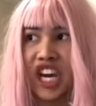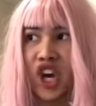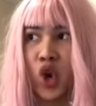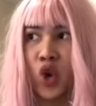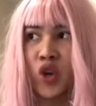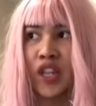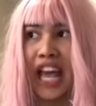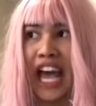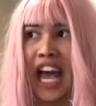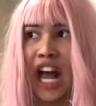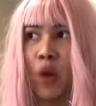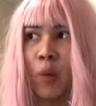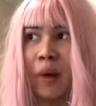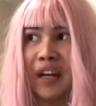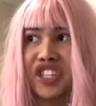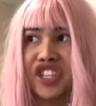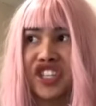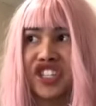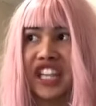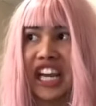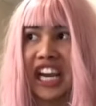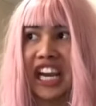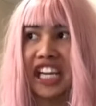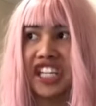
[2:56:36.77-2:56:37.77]
Who the hell wants to
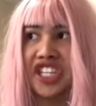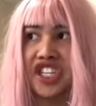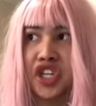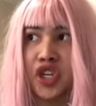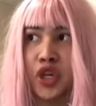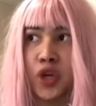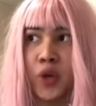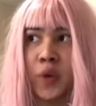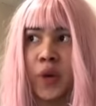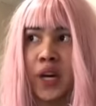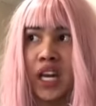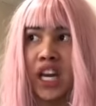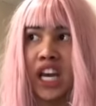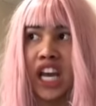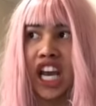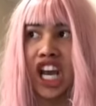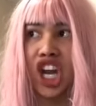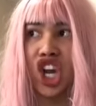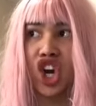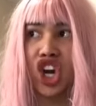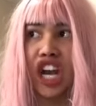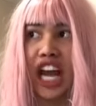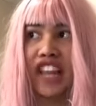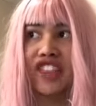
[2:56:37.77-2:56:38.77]
stare at you? You
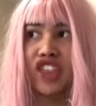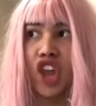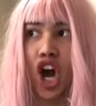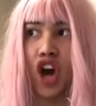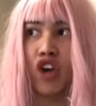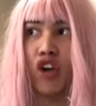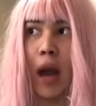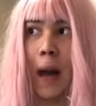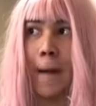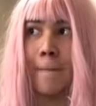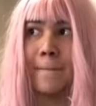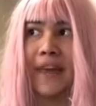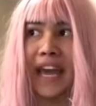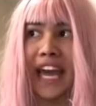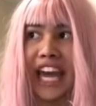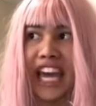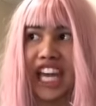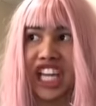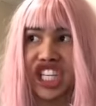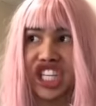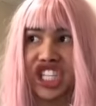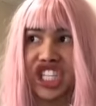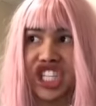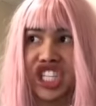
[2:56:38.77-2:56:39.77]
look like Dora,
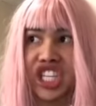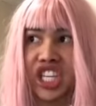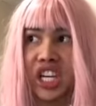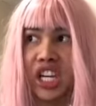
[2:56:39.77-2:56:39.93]
bitch.